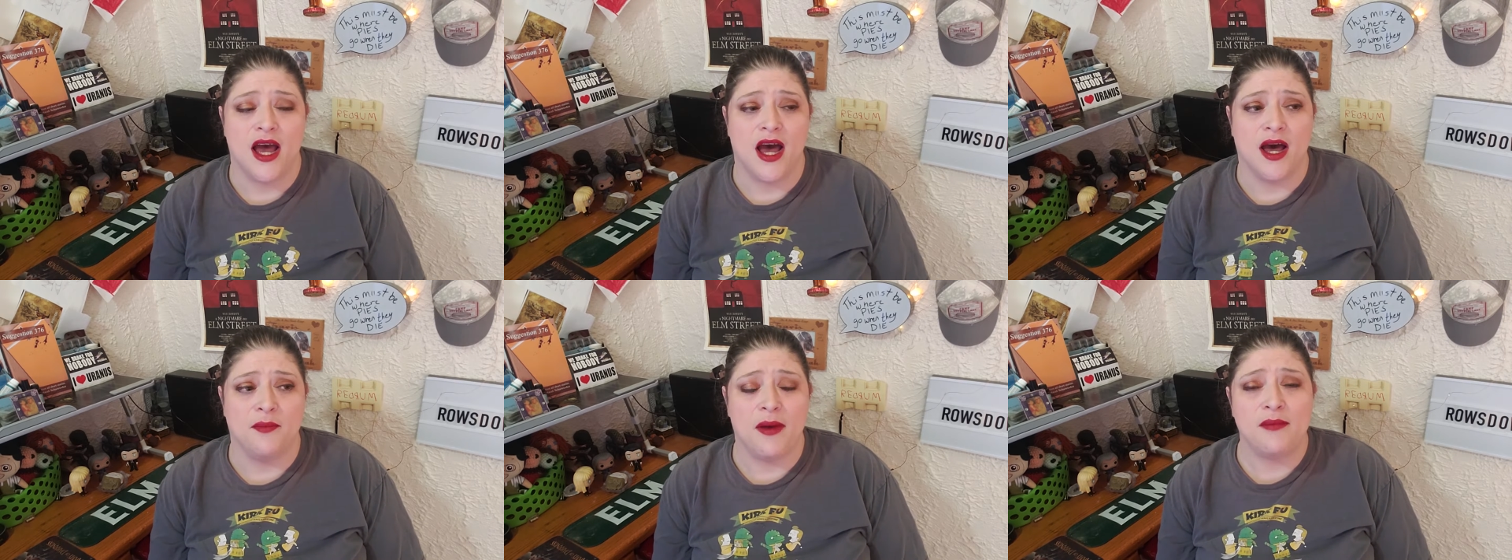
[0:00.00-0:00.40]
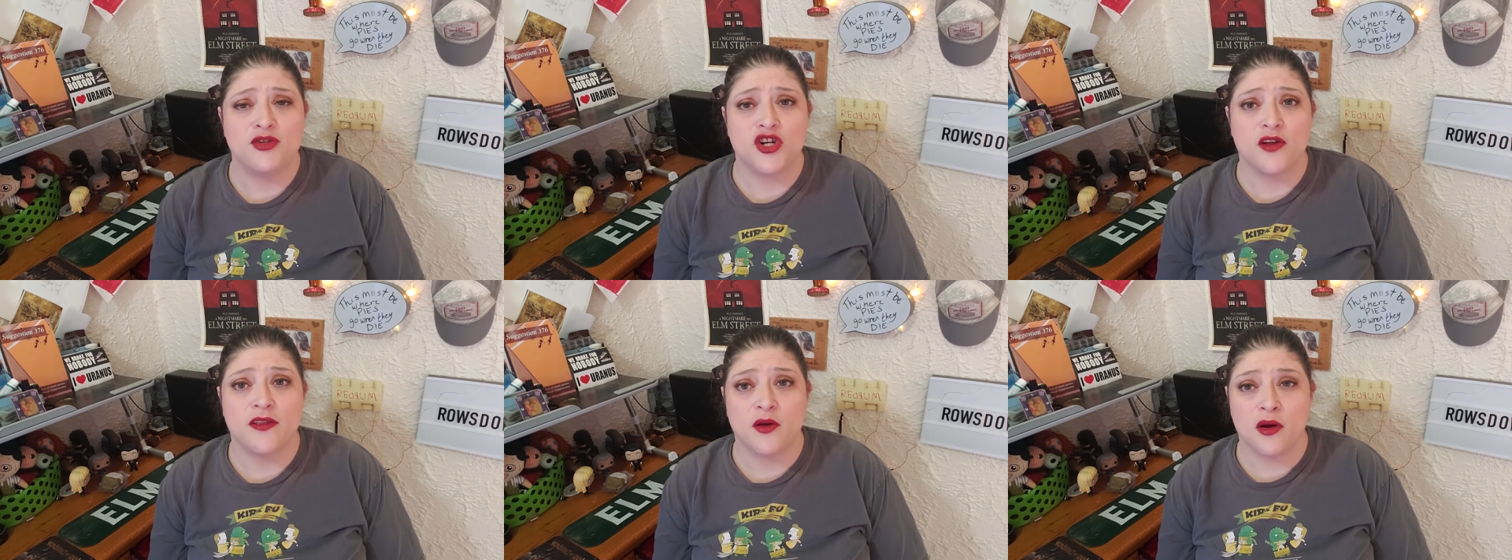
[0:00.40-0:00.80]
Um, I'm
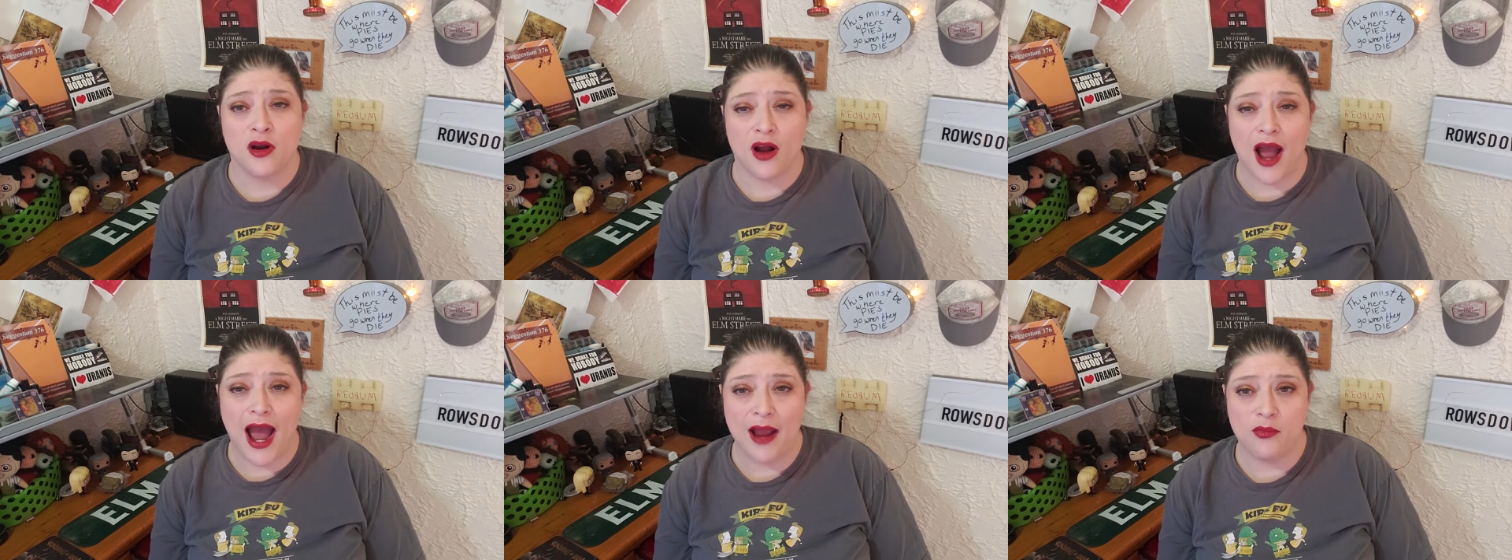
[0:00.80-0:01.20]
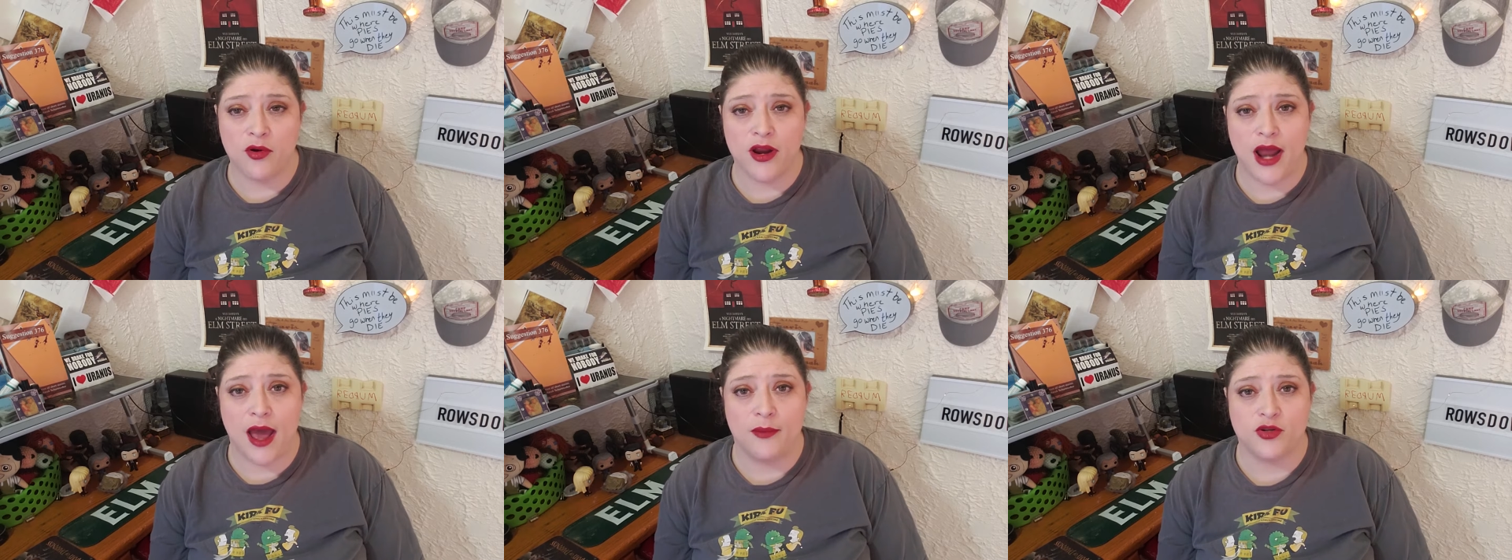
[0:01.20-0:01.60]
sure there are
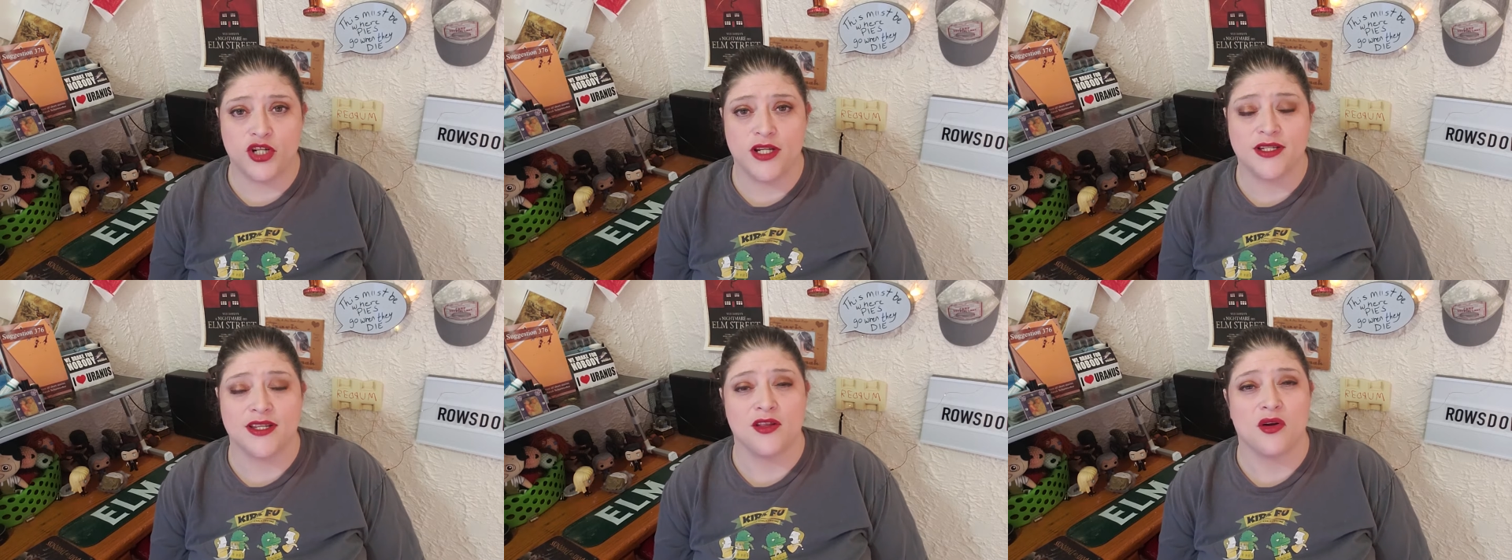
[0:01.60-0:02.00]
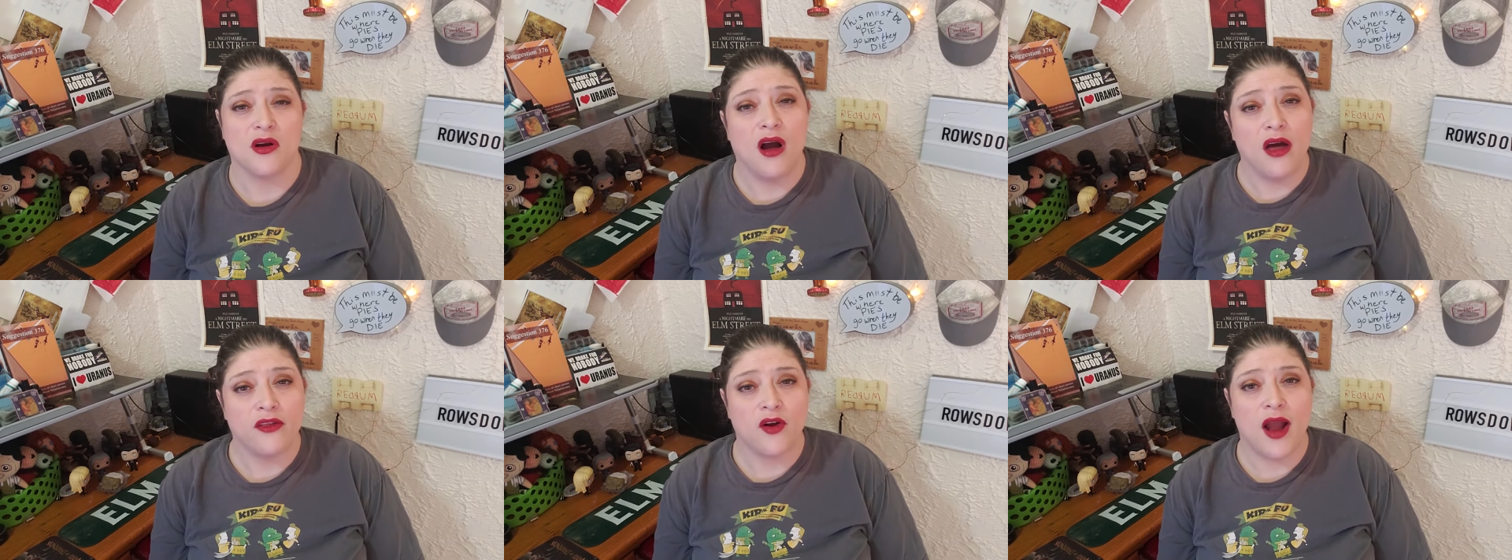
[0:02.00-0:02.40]
hybrid options and there
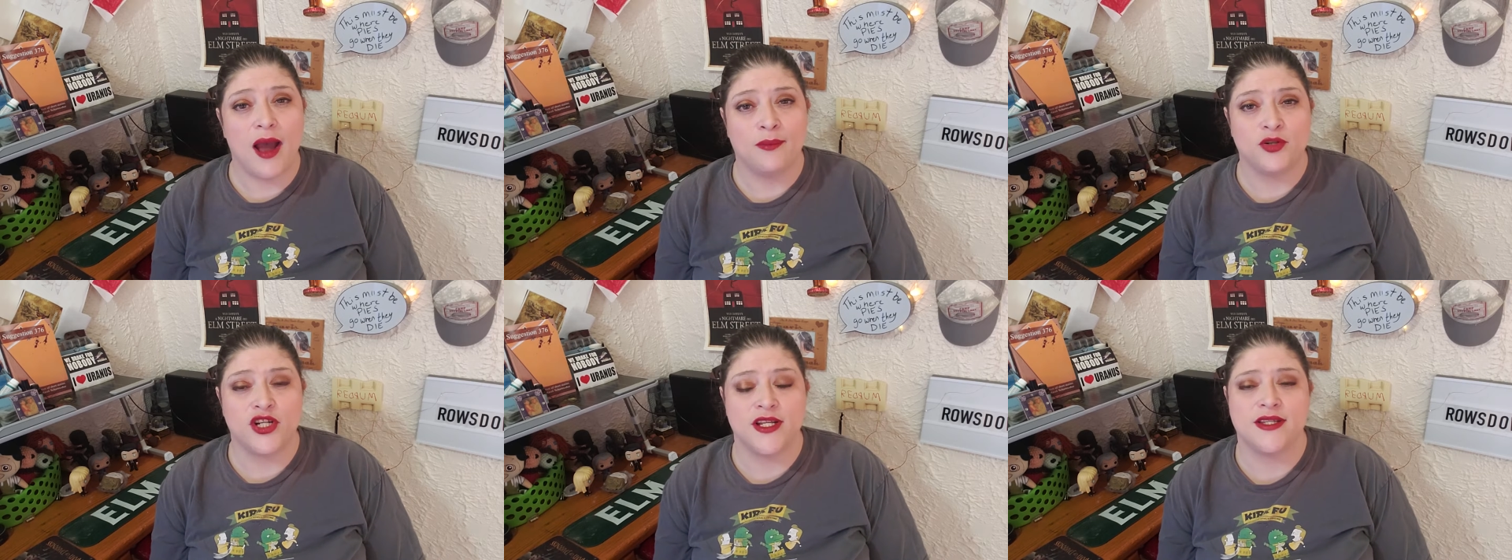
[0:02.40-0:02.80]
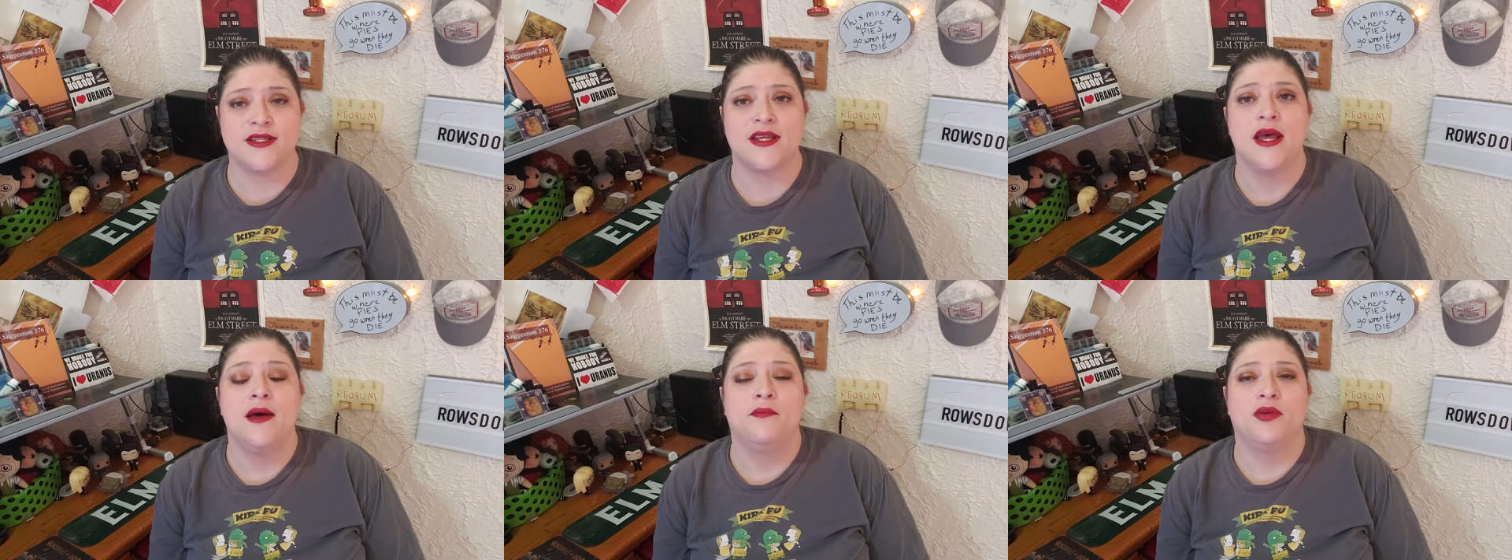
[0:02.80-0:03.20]
are other options,